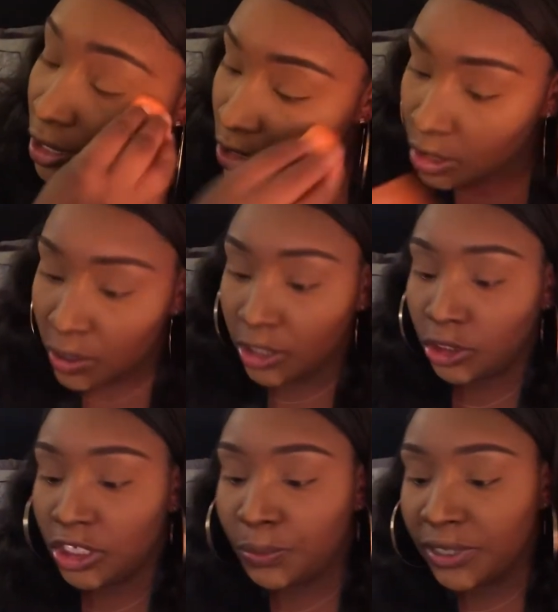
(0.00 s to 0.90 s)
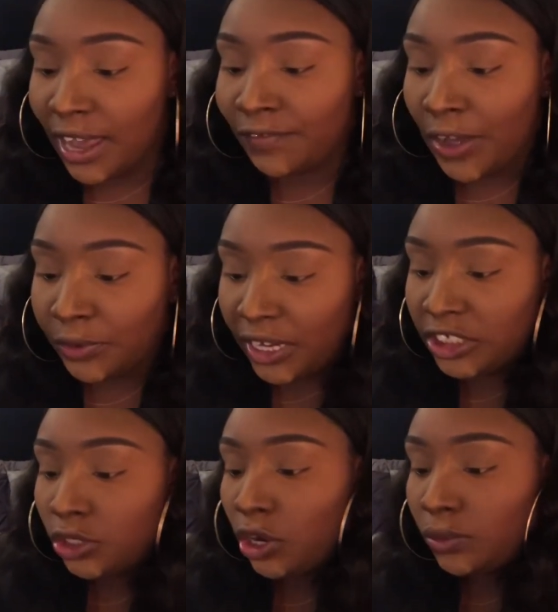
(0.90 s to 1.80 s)
So, because you just put that
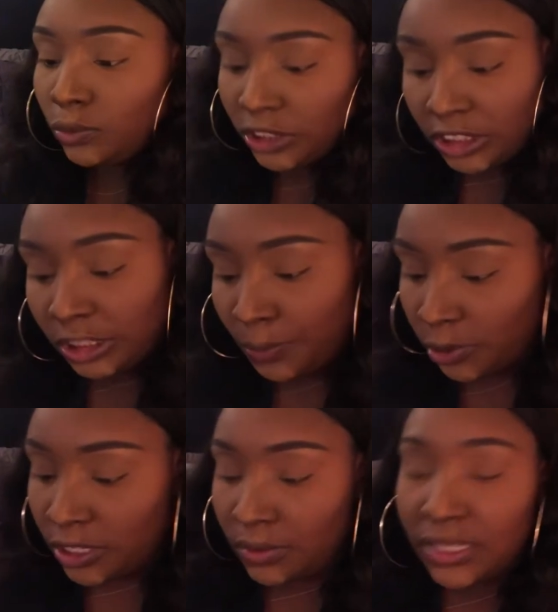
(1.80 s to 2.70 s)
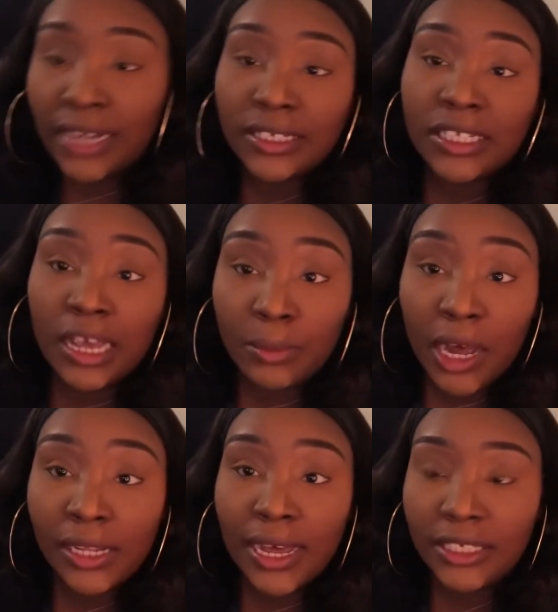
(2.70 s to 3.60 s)
foundation on, which is supposed to, it's like the same
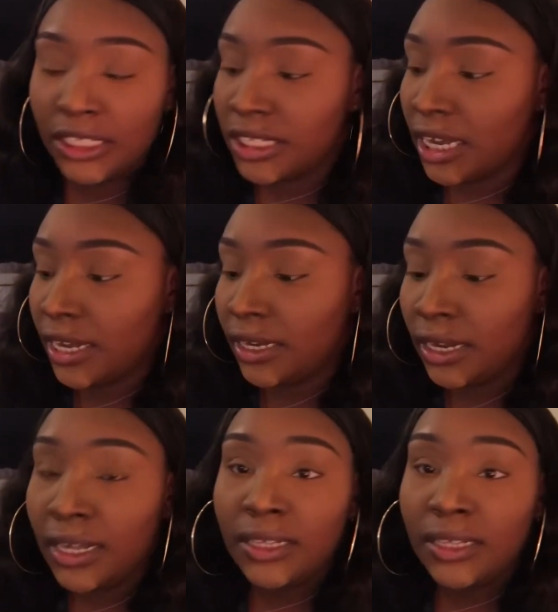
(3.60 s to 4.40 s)
color as your skin.